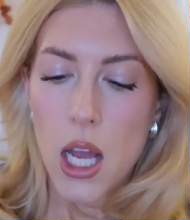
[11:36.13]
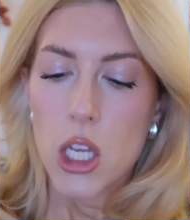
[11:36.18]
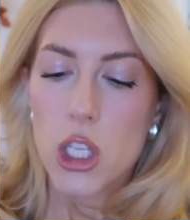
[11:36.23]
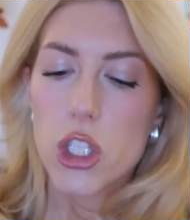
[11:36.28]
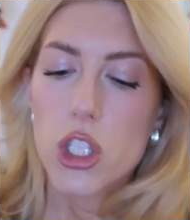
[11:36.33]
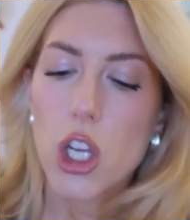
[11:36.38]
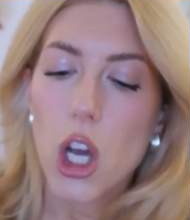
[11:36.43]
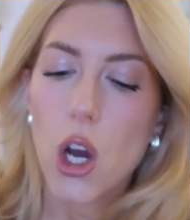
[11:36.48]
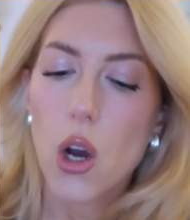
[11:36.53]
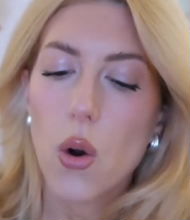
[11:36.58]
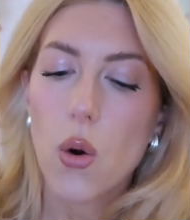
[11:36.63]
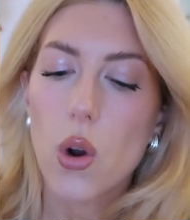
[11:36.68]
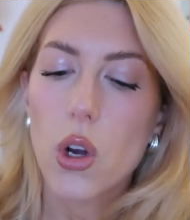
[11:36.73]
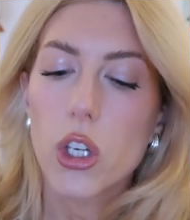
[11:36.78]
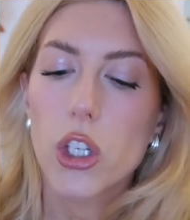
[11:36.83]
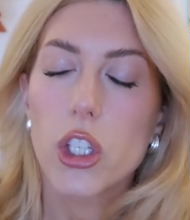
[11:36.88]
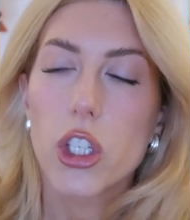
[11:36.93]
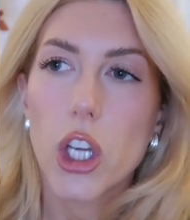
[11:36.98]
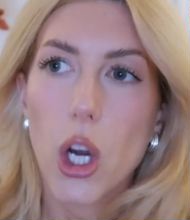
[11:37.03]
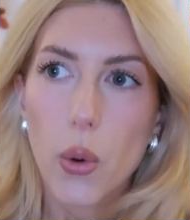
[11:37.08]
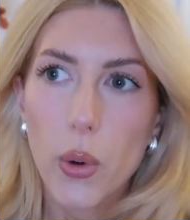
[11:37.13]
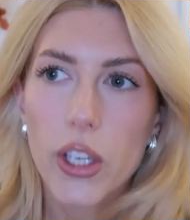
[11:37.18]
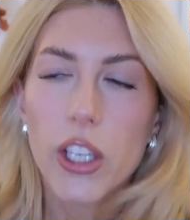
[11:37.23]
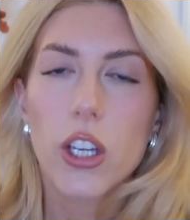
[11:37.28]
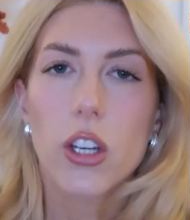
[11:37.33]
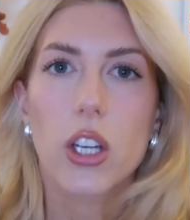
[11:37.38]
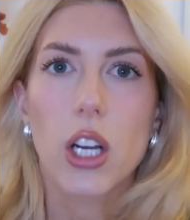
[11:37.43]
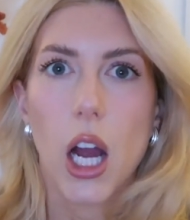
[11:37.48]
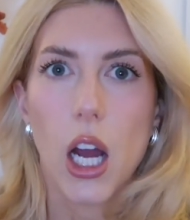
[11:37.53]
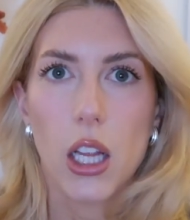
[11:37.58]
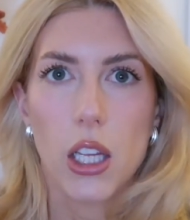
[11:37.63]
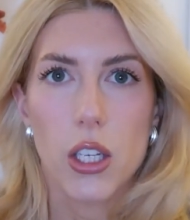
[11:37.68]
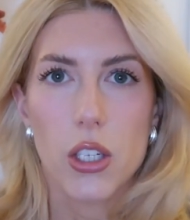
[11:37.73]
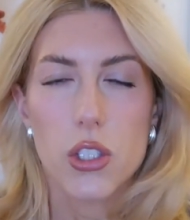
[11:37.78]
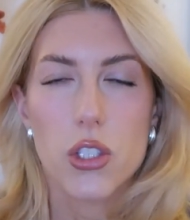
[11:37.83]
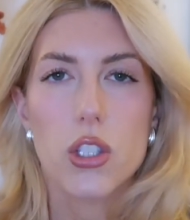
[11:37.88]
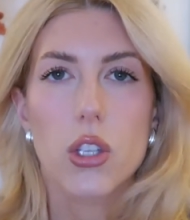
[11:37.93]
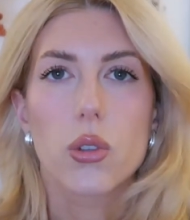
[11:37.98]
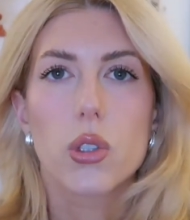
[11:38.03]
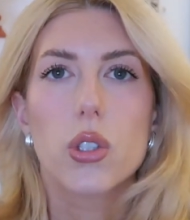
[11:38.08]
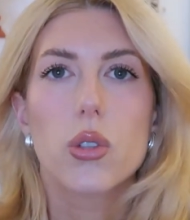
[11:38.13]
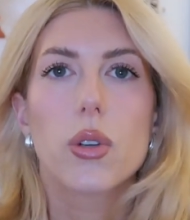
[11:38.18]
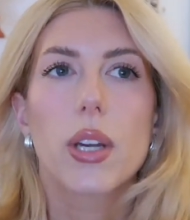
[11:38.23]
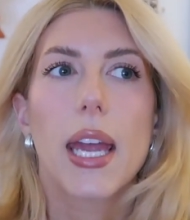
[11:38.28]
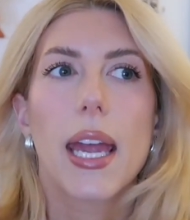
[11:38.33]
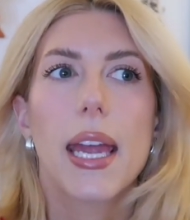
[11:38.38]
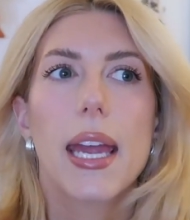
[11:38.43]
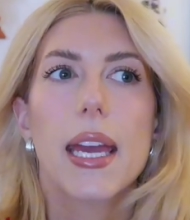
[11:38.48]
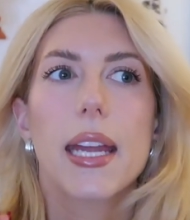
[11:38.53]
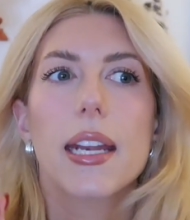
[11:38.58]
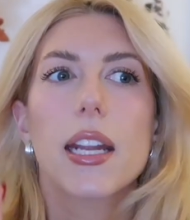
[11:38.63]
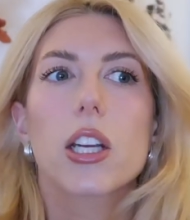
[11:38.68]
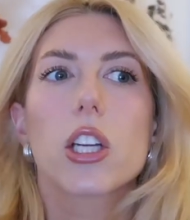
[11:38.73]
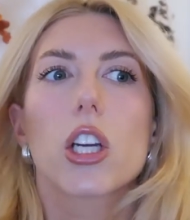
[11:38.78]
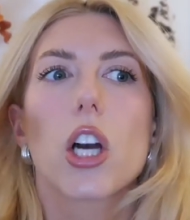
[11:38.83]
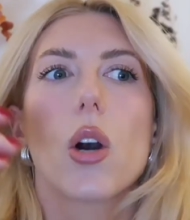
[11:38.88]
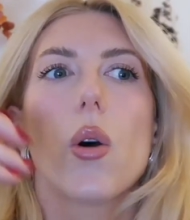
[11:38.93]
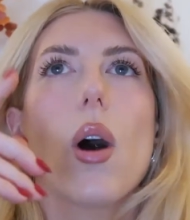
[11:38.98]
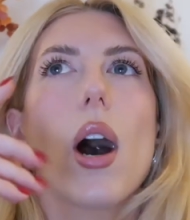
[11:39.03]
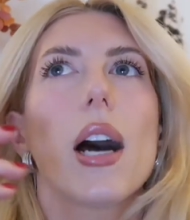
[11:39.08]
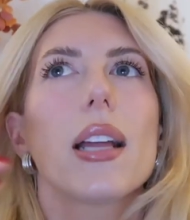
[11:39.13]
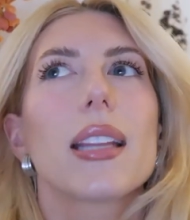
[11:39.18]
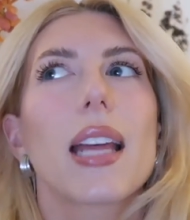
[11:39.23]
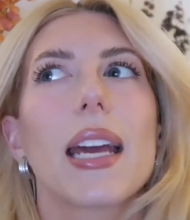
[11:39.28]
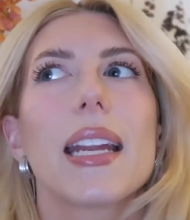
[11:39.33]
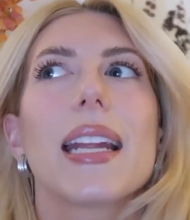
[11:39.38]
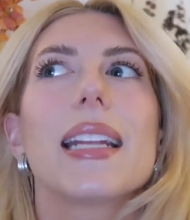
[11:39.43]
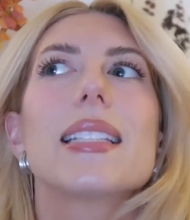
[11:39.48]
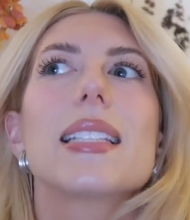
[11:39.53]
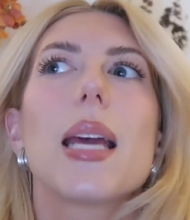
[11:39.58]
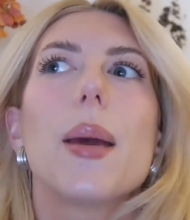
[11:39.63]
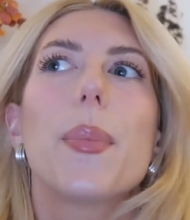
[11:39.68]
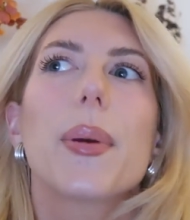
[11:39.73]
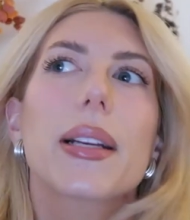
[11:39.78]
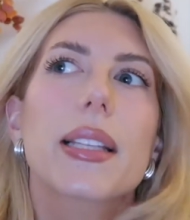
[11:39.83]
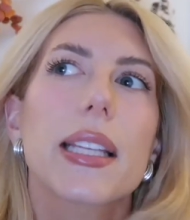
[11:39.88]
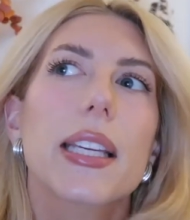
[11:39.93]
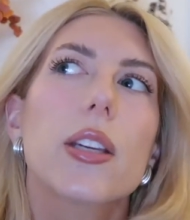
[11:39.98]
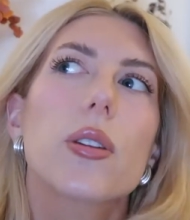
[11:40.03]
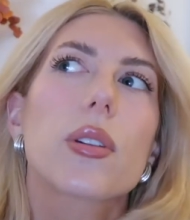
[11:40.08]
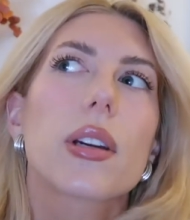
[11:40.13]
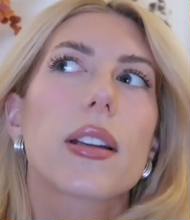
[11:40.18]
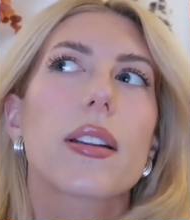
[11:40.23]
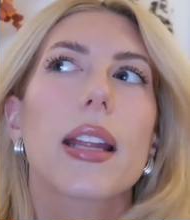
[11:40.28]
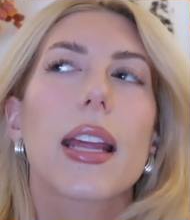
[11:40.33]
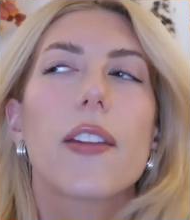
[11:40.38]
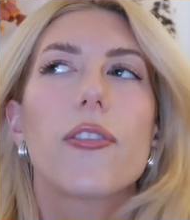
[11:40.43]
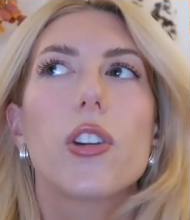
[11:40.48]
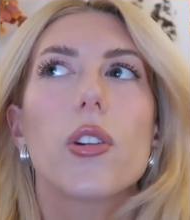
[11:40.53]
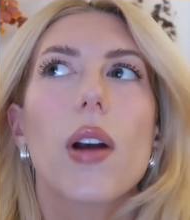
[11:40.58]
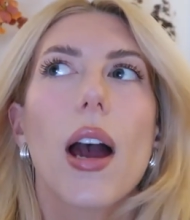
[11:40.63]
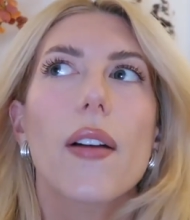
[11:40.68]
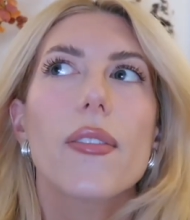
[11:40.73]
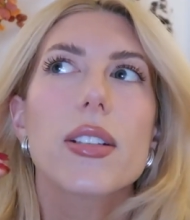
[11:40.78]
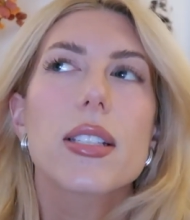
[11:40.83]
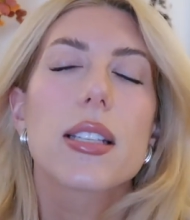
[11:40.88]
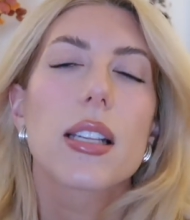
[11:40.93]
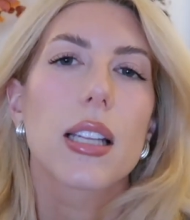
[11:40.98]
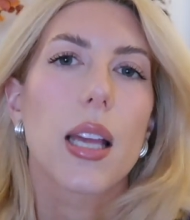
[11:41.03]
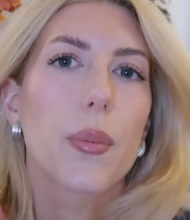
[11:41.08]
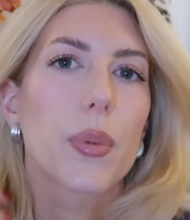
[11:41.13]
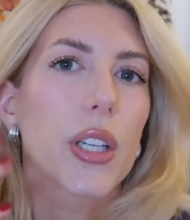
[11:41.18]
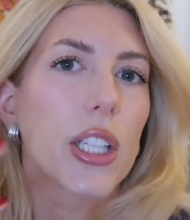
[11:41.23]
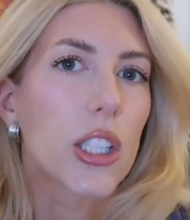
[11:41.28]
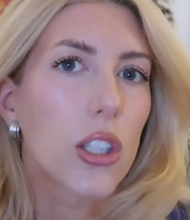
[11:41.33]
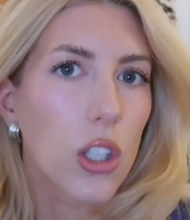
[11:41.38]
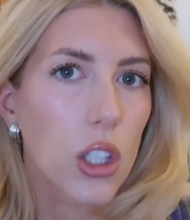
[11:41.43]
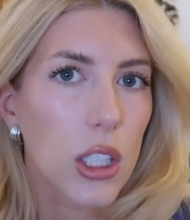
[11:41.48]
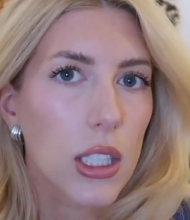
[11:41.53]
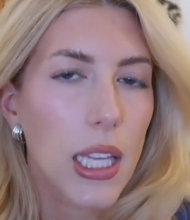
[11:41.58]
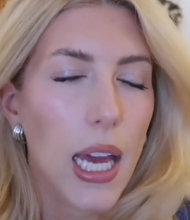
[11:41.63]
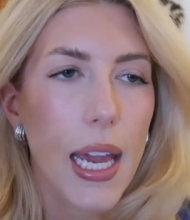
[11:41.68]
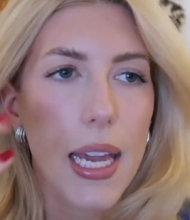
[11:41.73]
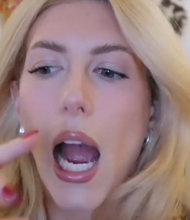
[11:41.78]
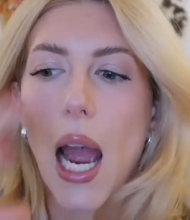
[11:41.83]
So knowing your colors, so you can go online, and typically you can, if you have a celebrity lookalike,